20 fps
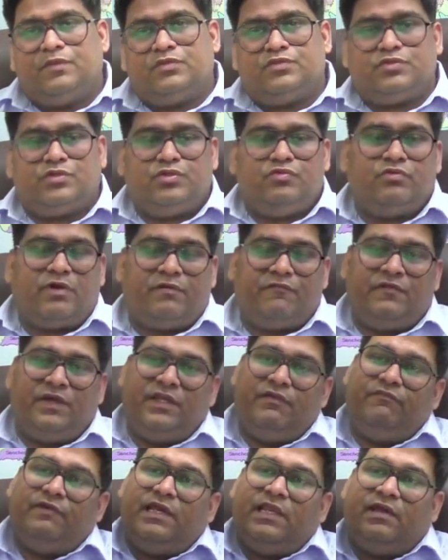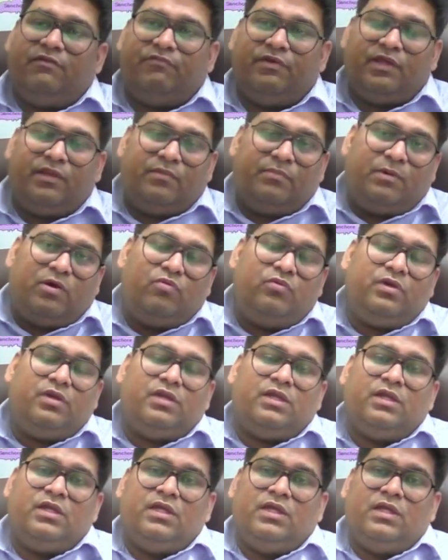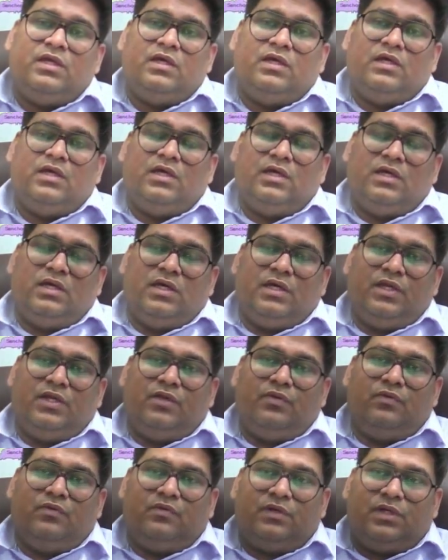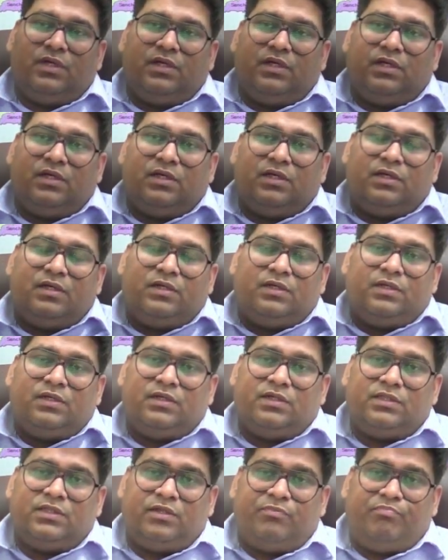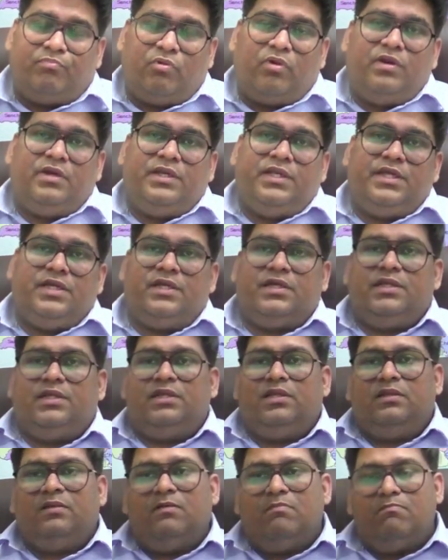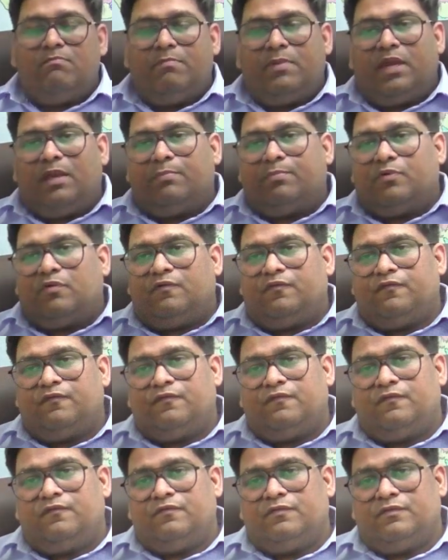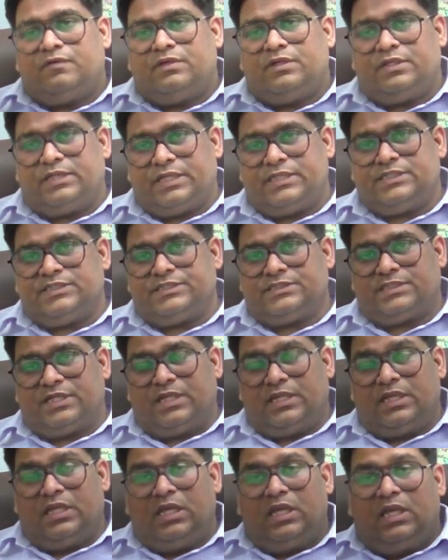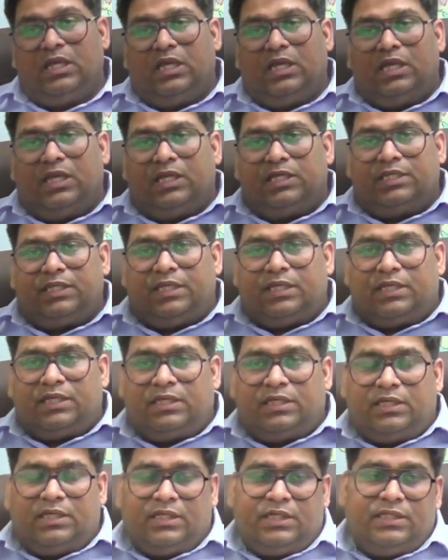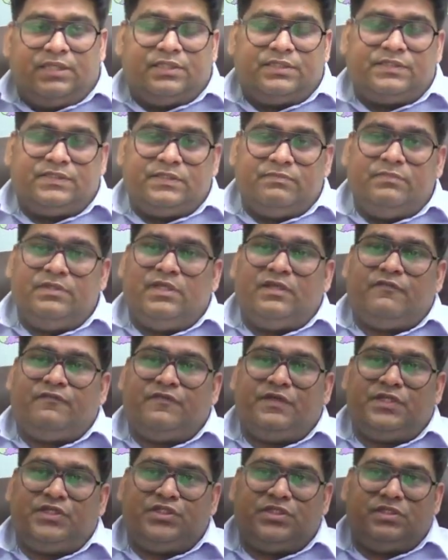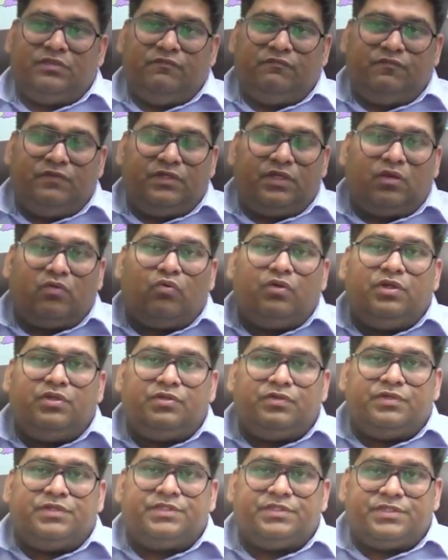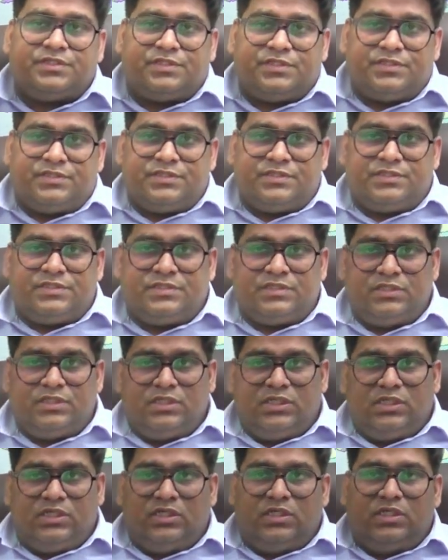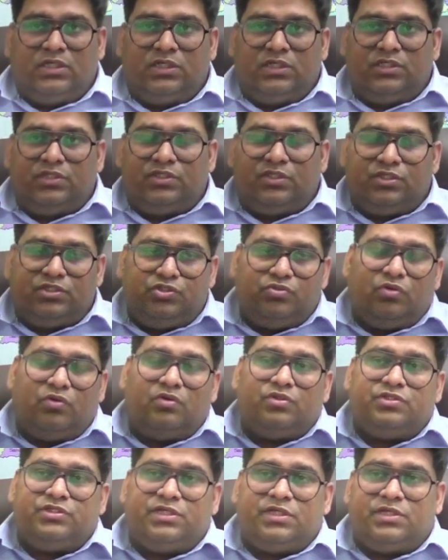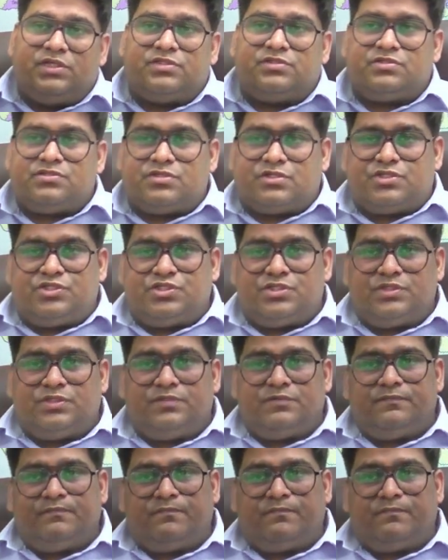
So you are very well aware about, the political map of Rajasthan. Okay. In a similar fashion, we are going to discuss the geological structure.